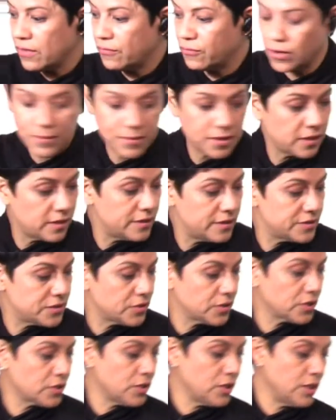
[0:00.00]
formulas
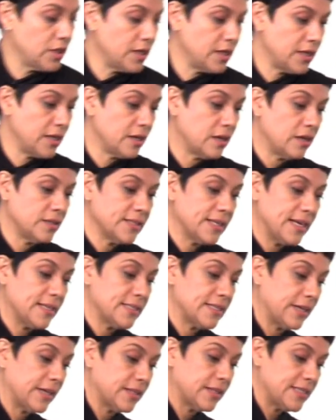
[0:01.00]
are good, and I'll
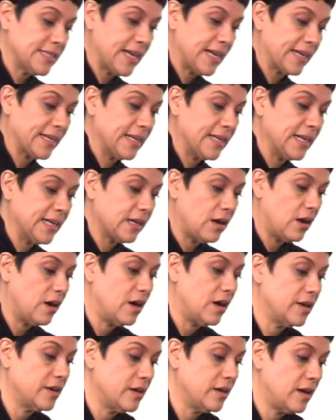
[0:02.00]
test out the technique
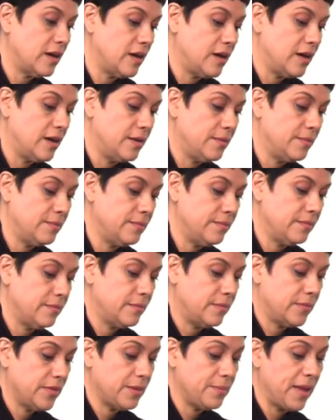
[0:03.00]
on
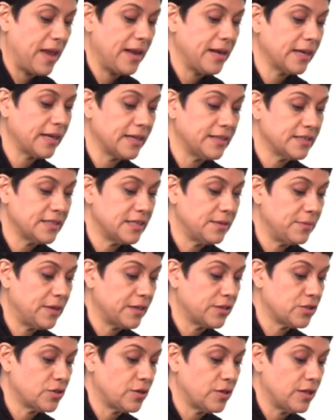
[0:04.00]
the mannequins to
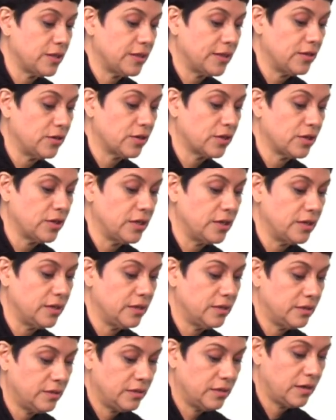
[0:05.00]
make sure that they're good.
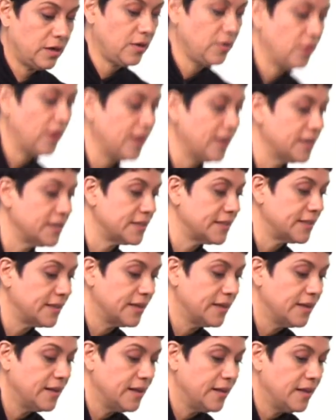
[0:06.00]
All right,
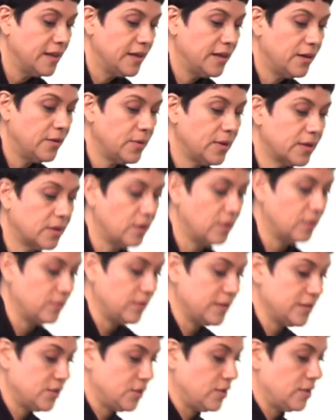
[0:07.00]
here we go.
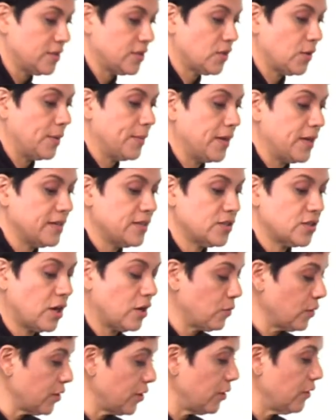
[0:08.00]
Let's do this. So I'm going to
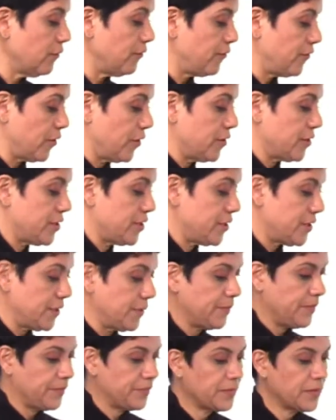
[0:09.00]
start with our
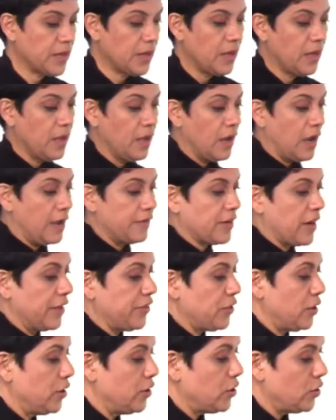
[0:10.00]
first. I've
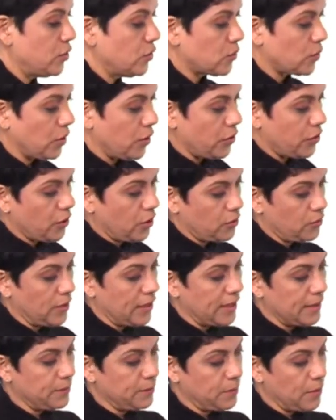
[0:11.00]
got the new growth
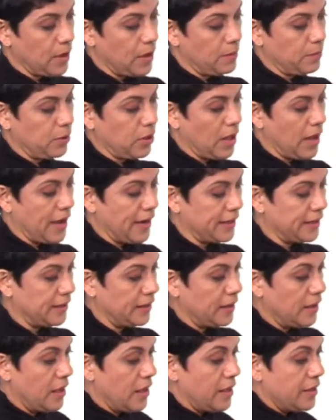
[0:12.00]
already
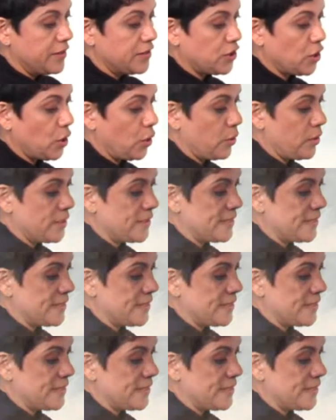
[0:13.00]
applied. So the